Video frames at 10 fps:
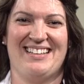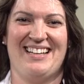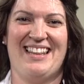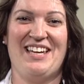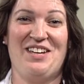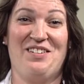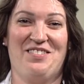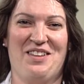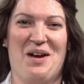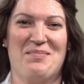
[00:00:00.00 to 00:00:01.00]
Thank you
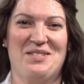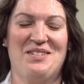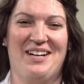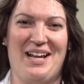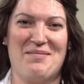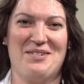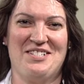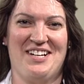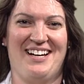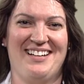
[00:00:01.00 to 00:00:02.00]
for the opportunity. I
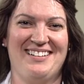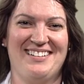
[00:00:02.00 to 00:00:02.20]
appreciate it.